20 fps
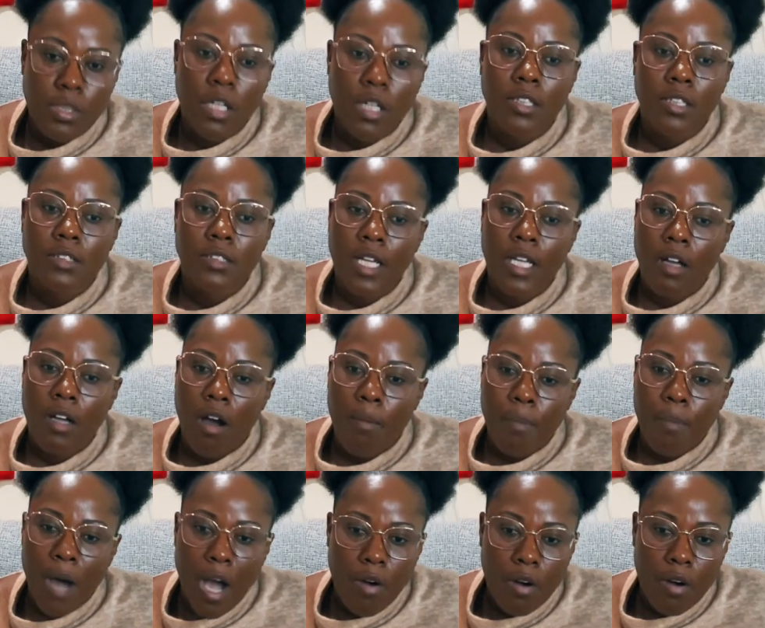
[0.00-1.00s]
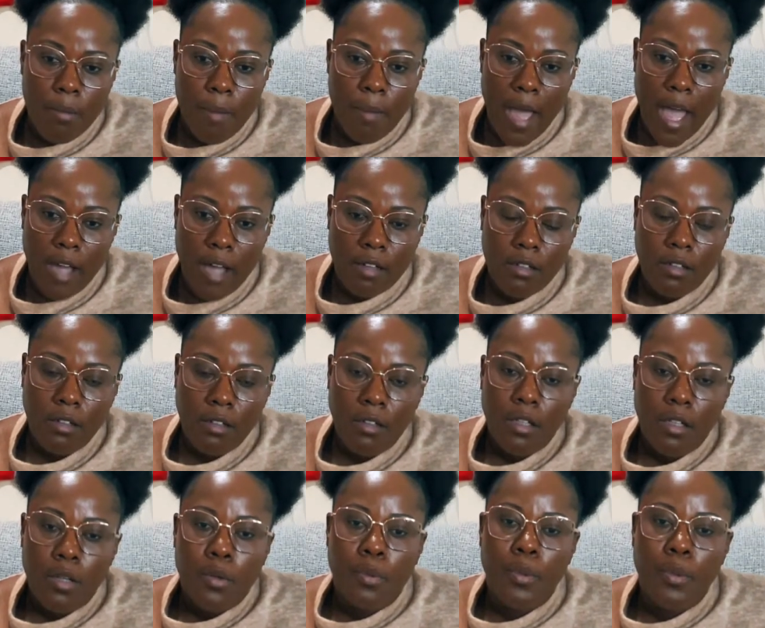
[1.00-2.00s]
we're going to take our power back.
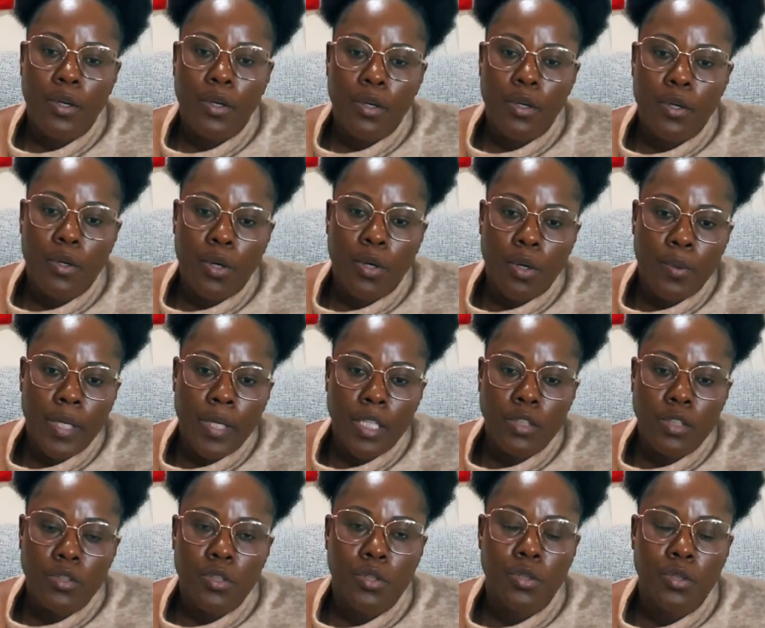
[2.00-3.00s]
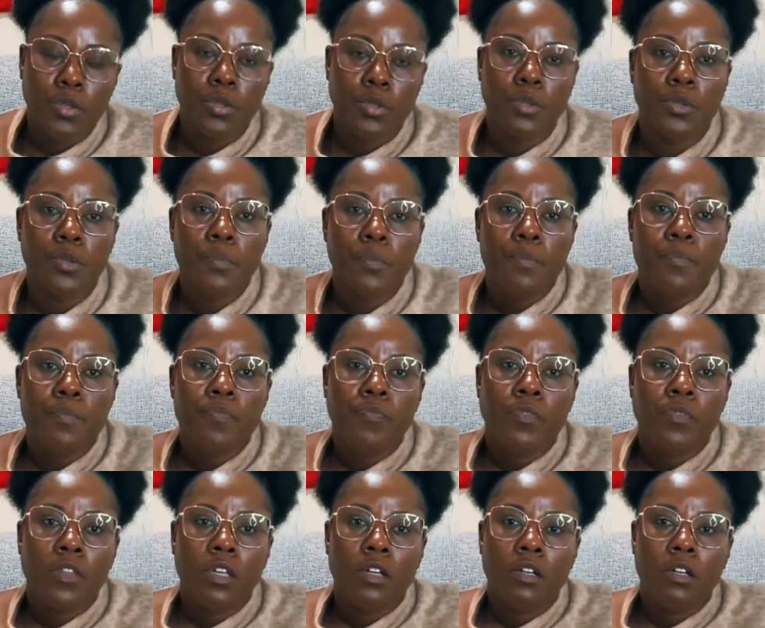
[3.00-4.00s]
We are going to,
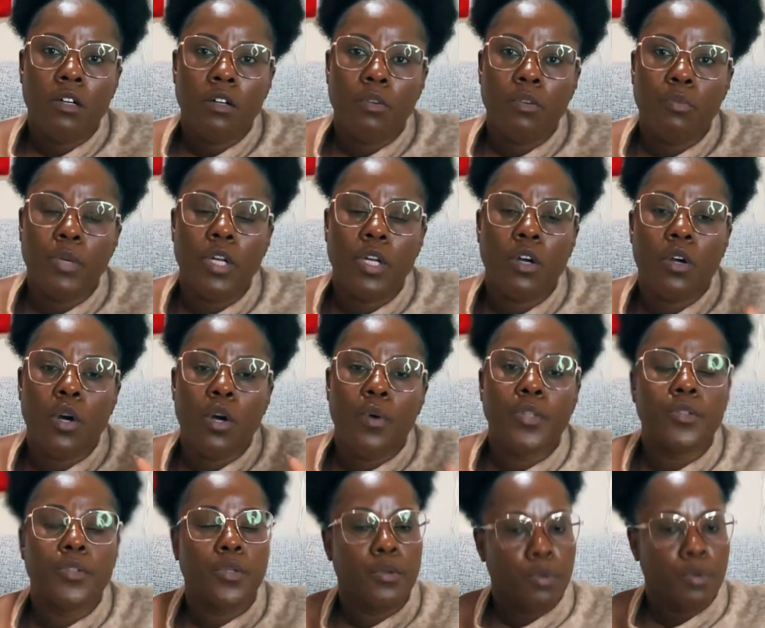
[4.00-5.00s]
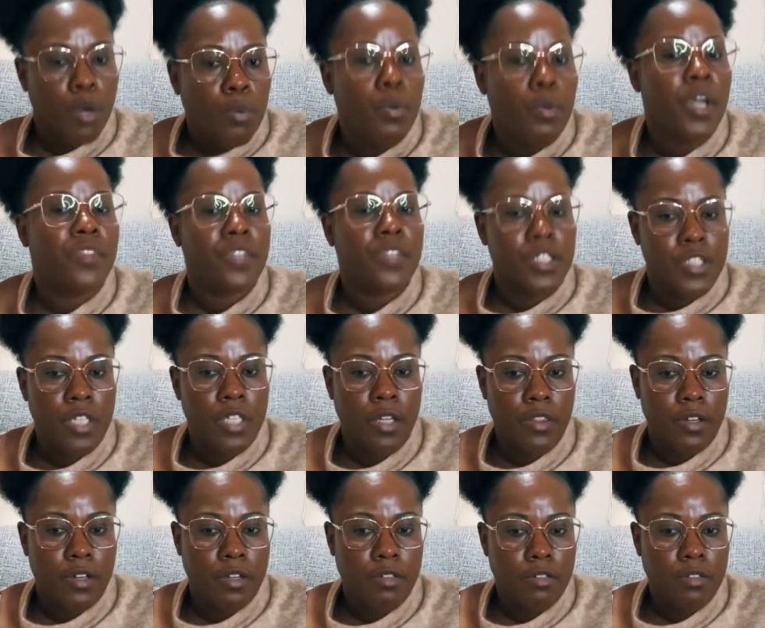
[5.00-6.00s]
we are going to grow with each
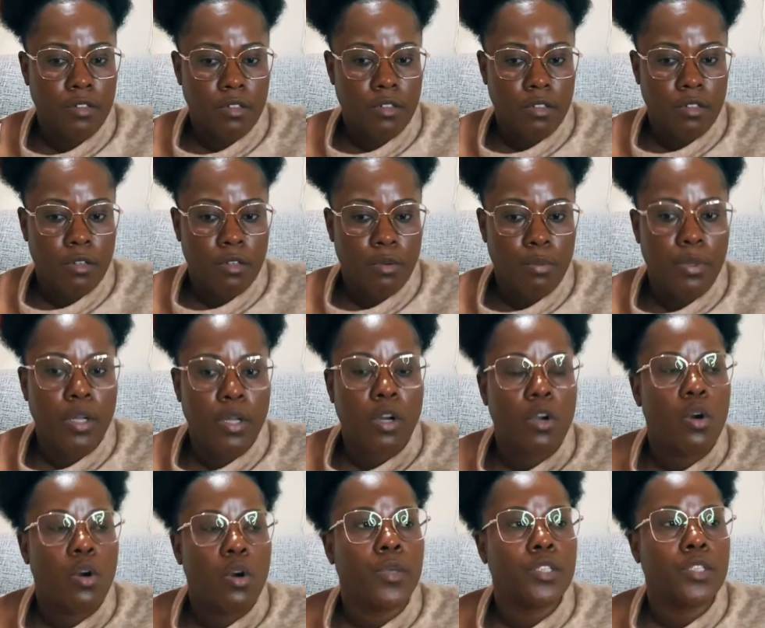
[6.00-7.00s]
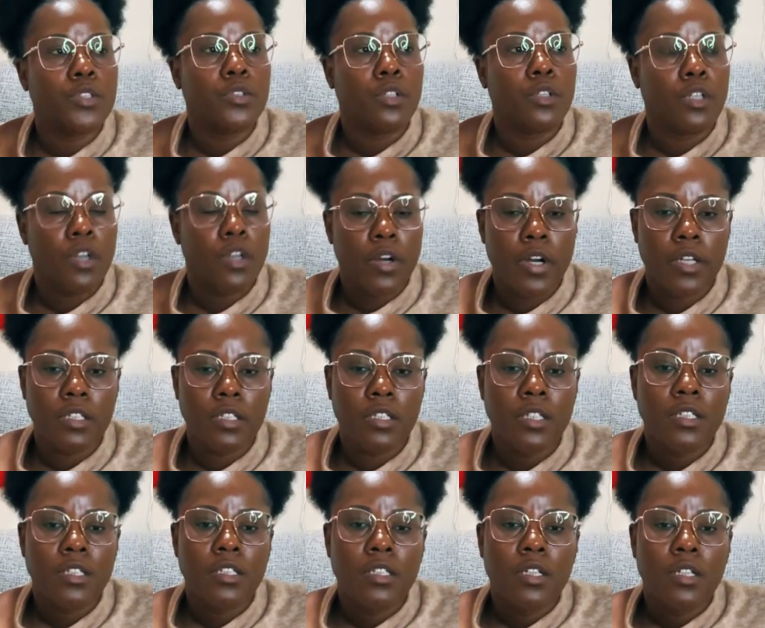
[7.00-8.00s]
other. We are going to learn
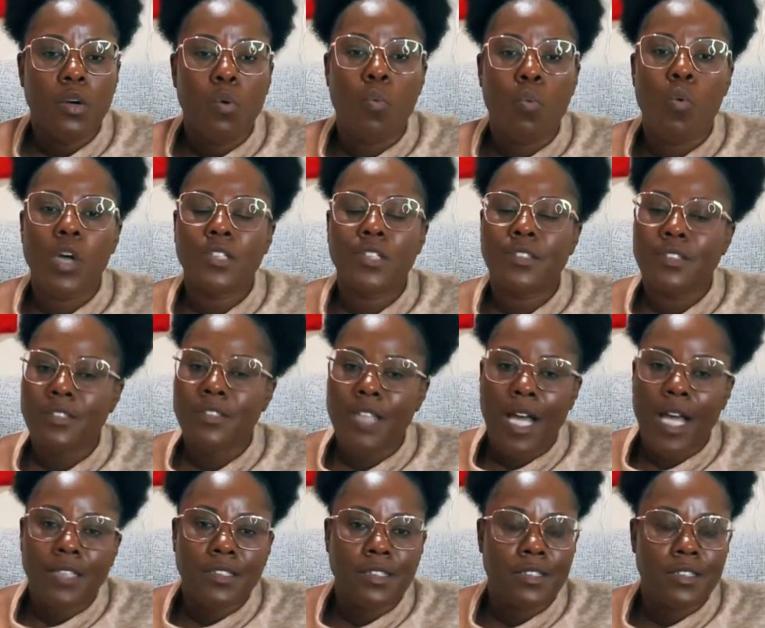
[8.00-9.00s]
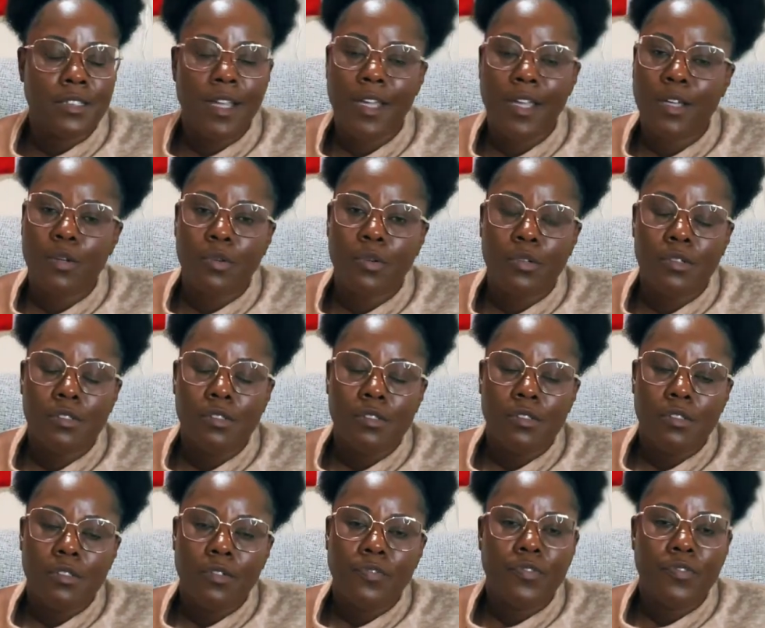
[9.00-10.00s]
what not to take
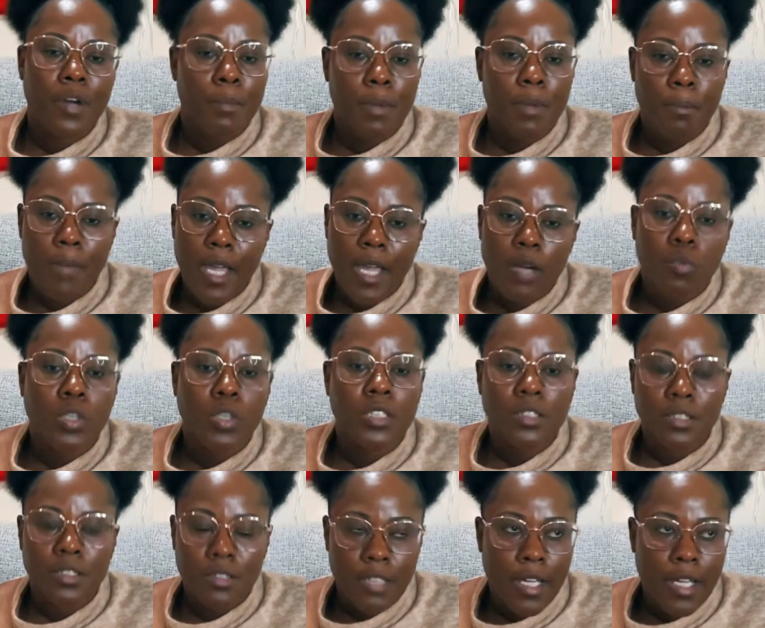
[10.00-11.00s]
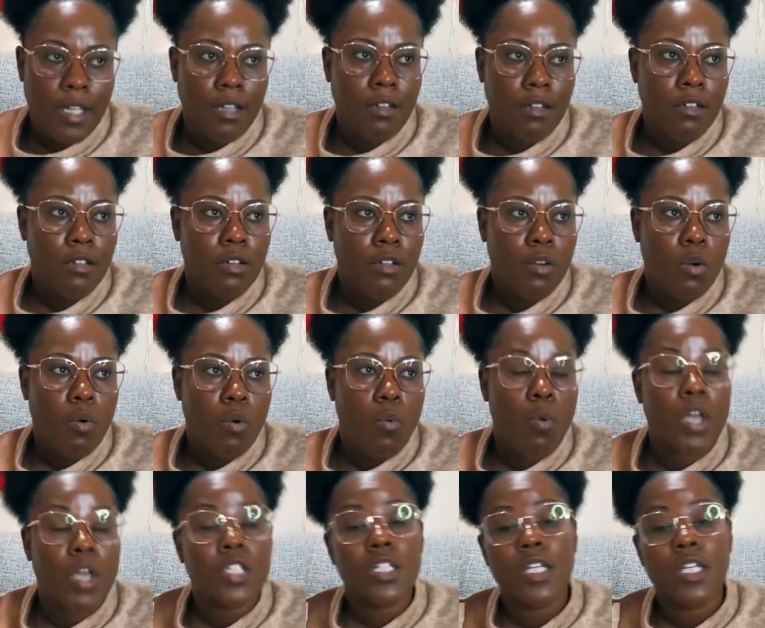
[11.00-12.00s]
from a man, what to take,
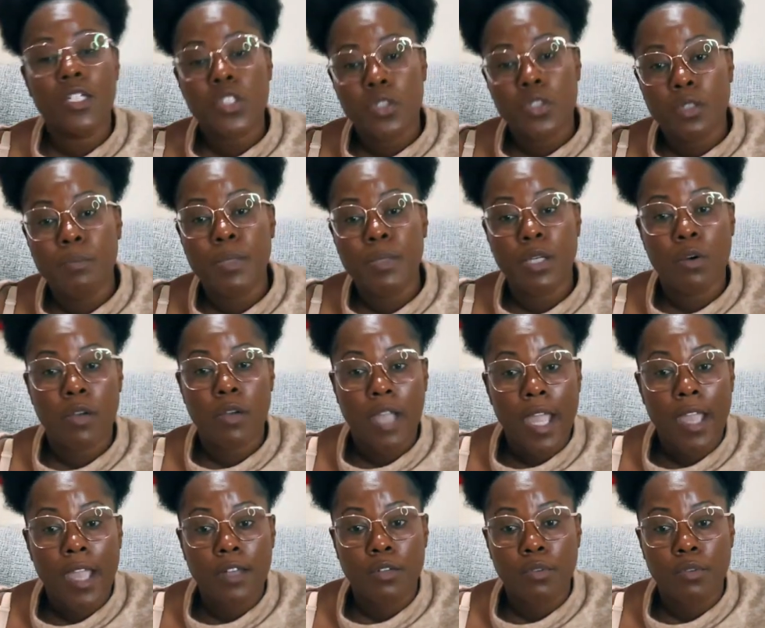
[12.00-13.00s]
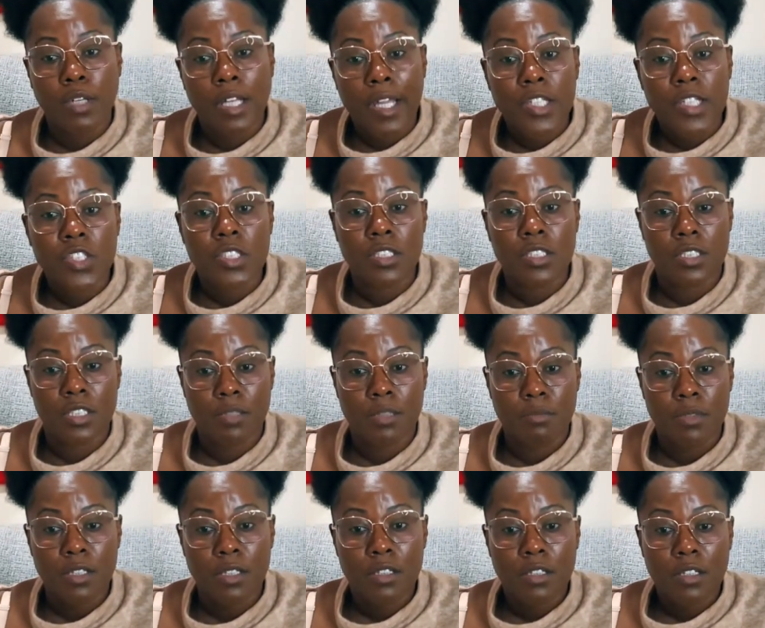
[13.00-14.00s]
what it should be okay in a
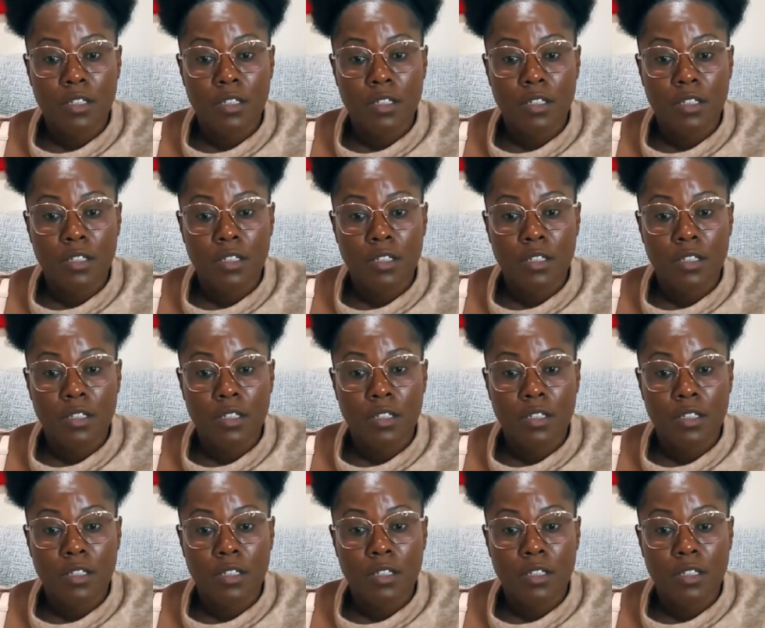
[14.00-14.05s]
relationship